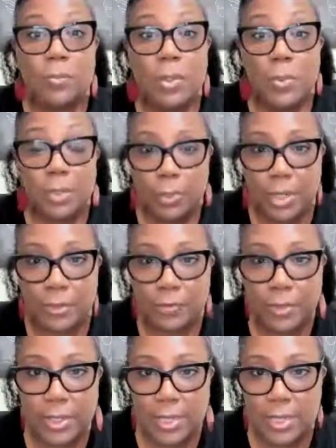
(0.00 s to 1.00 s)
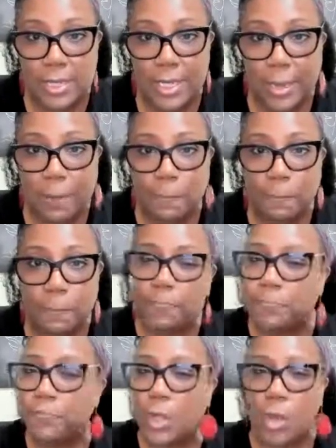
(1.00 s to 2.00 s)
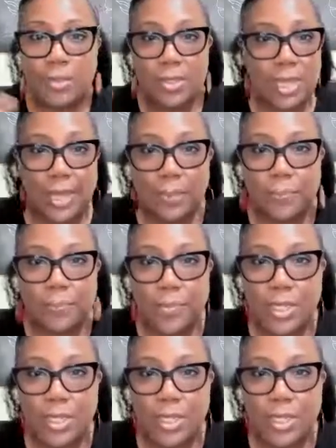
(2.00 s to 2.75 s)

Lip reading: people the benefit of the doubt all the time.